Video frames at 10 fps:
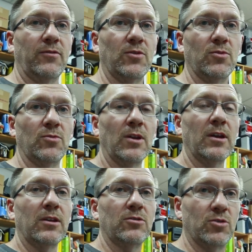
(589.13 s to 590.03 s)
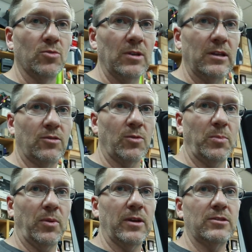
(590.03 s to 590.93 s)
you do need to
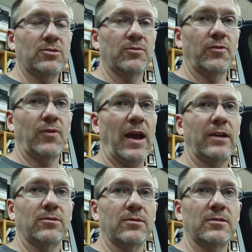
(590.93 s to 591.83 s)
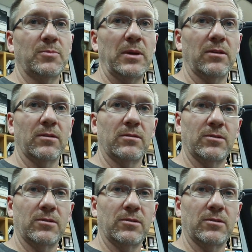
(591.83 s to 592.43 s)
replace your factory speaker,